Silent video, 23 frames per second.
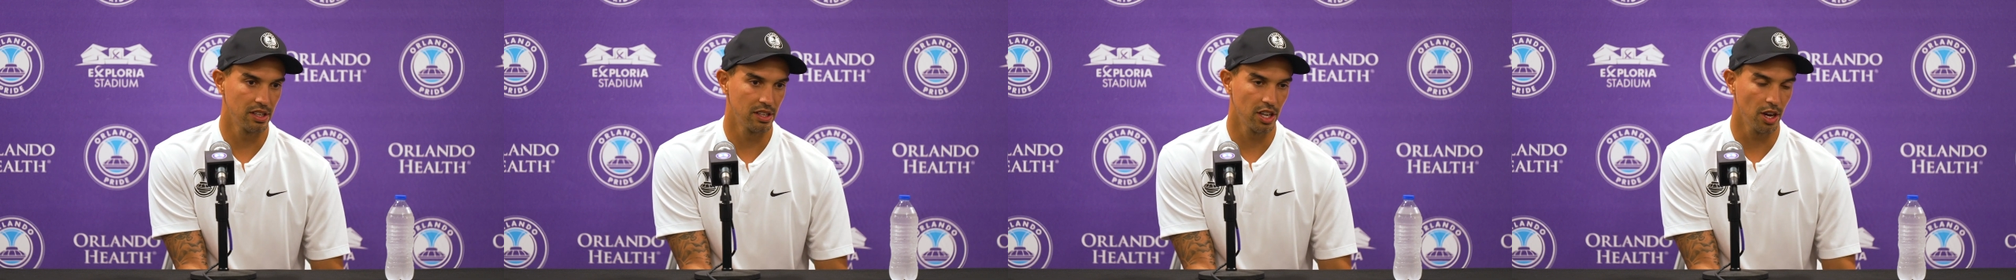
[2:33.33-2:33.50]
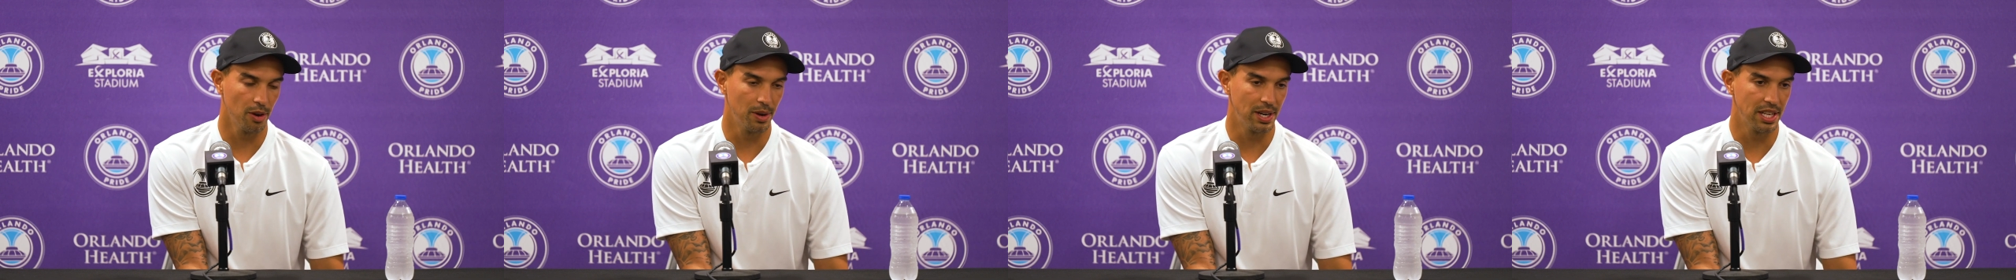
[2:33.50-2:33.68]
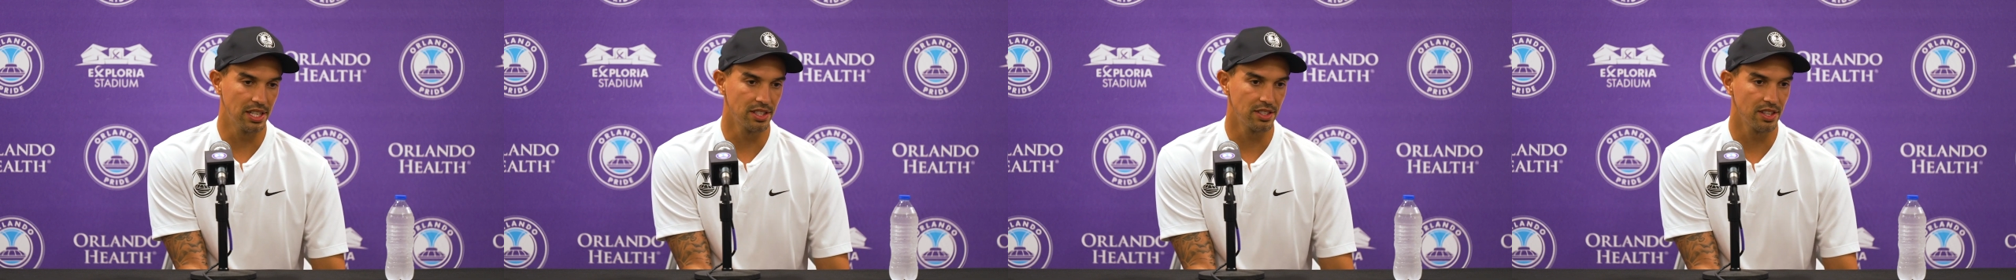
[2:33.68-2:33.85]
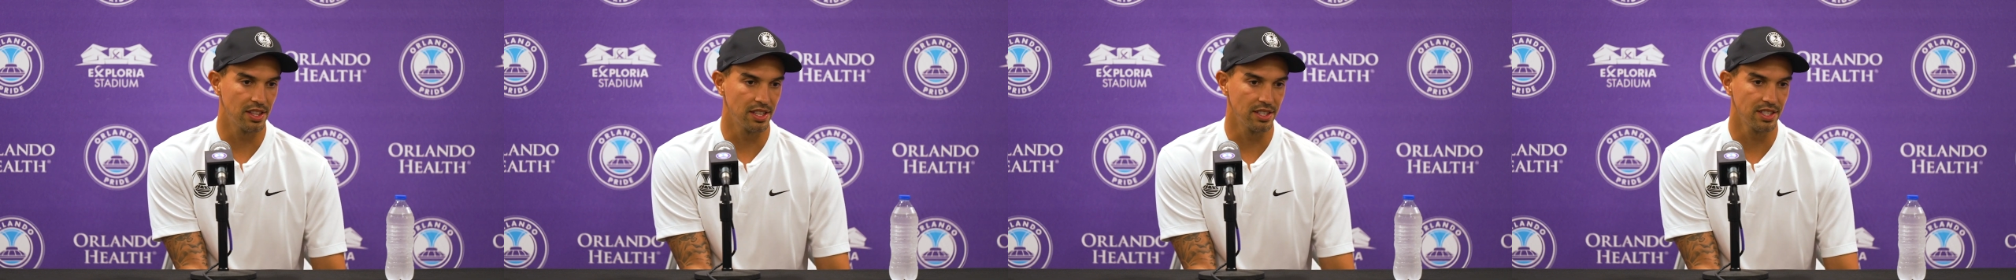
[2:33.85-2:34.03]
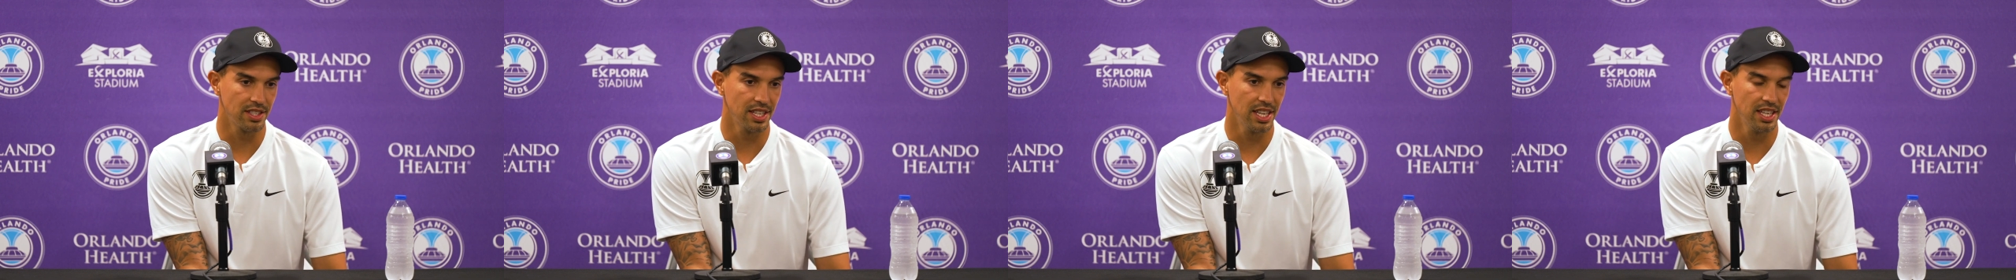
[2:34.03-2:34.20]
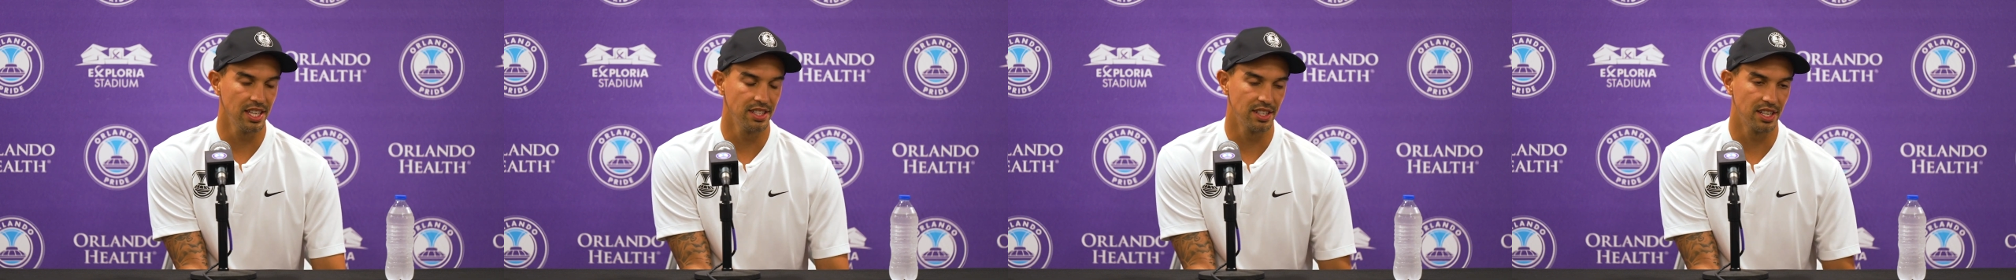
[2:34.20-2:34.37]
going into the
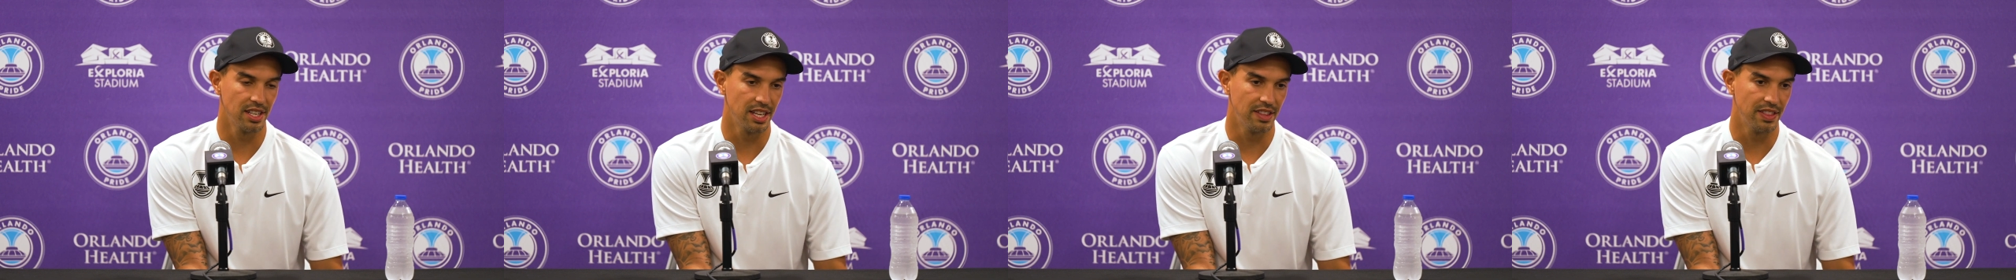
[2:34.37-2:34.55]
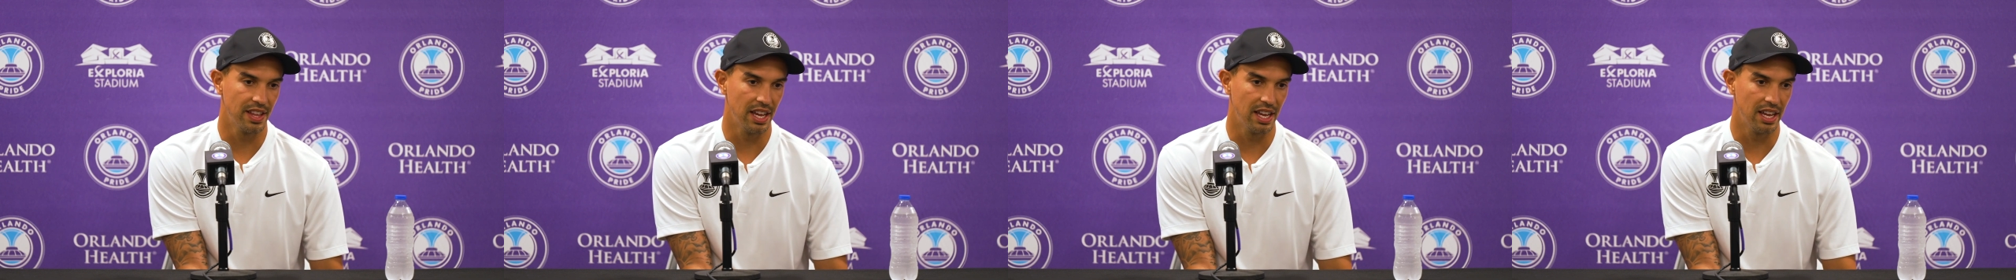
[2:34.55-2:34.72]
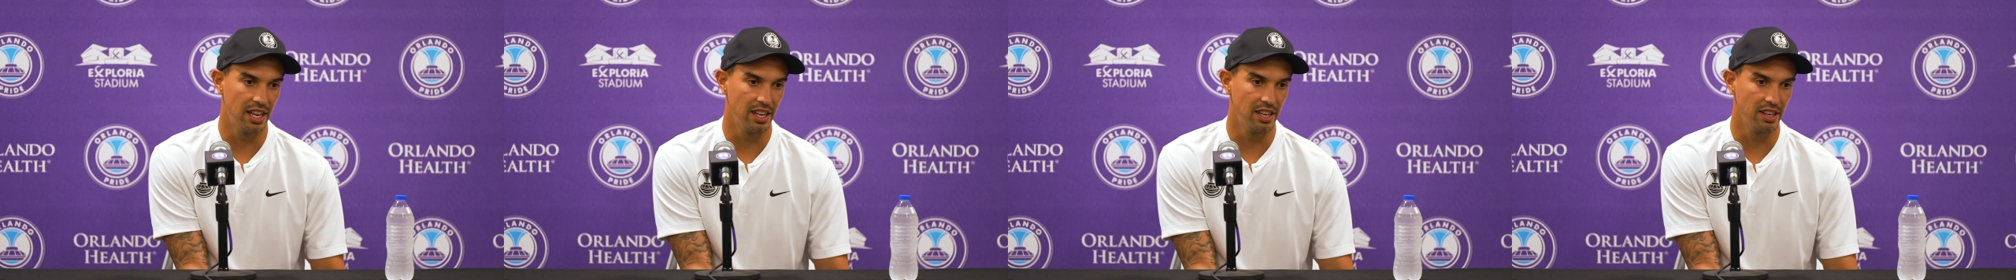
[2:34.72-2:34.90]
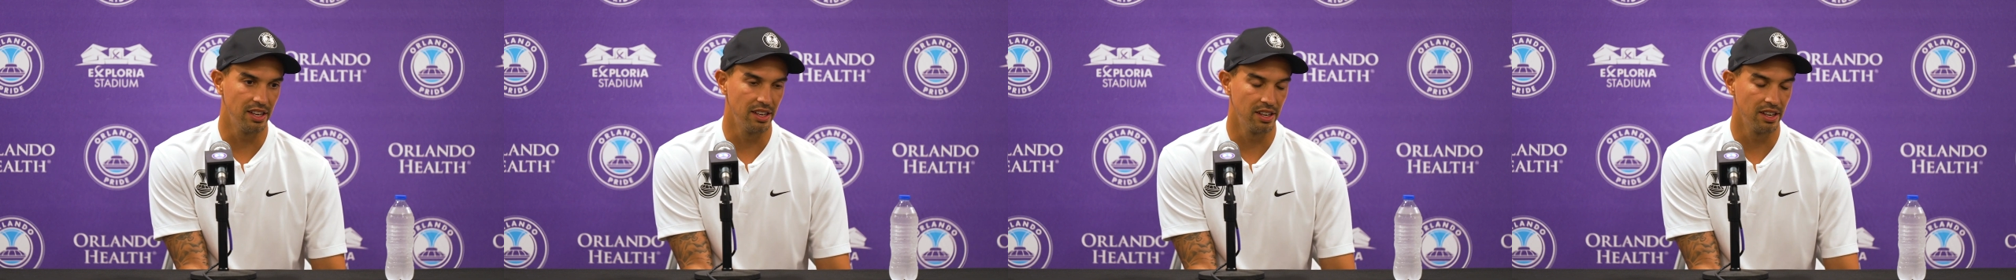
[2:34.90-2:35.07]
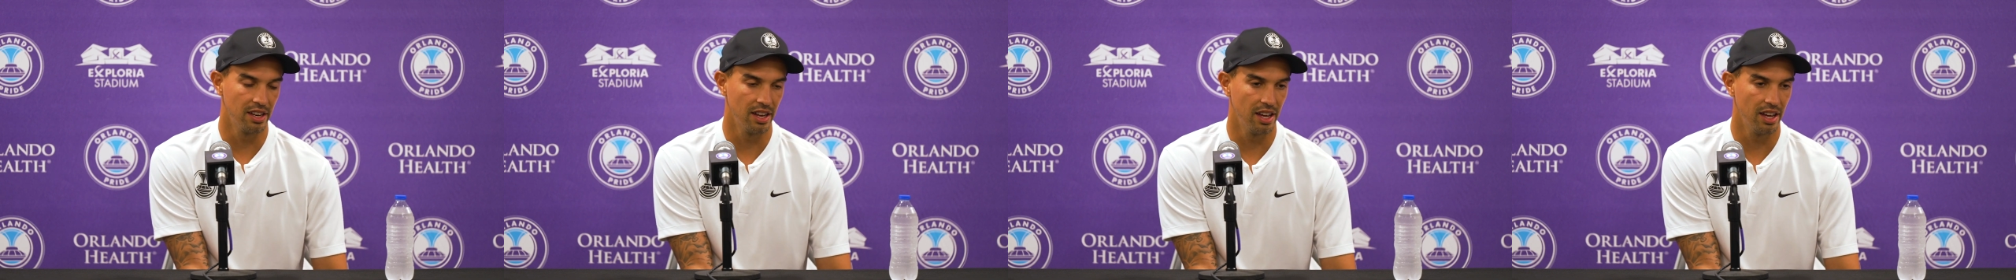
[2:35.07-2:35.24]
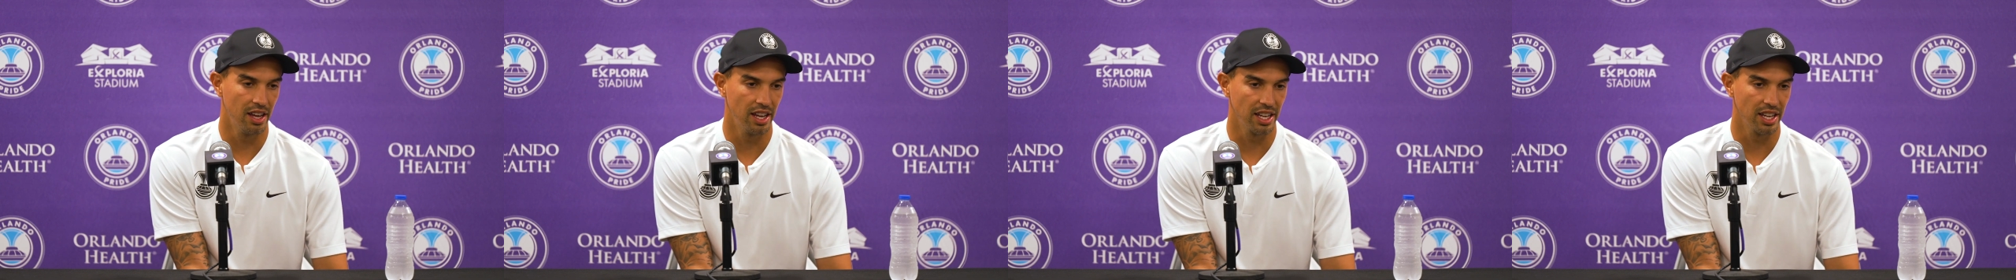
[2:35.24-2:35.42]
season and then
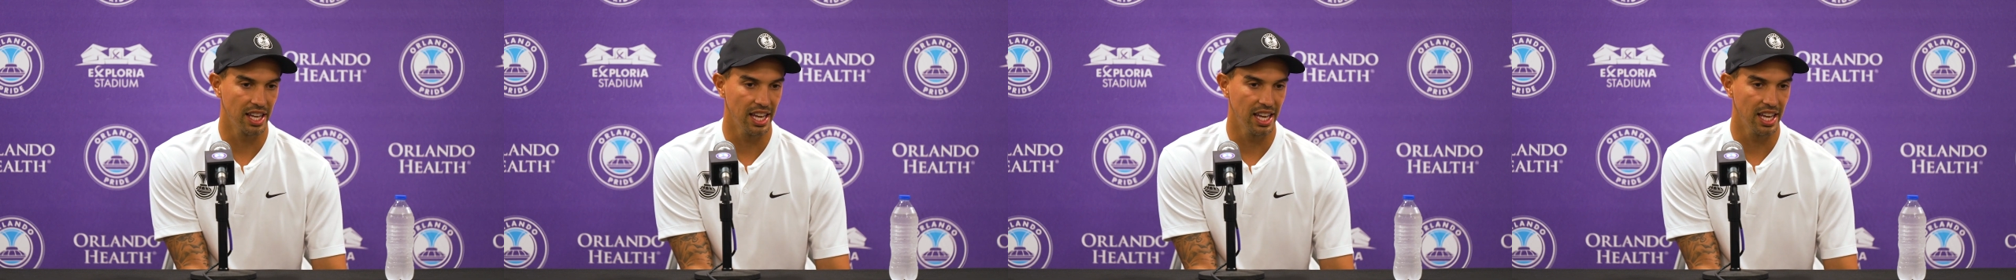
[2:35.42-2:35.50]
uh,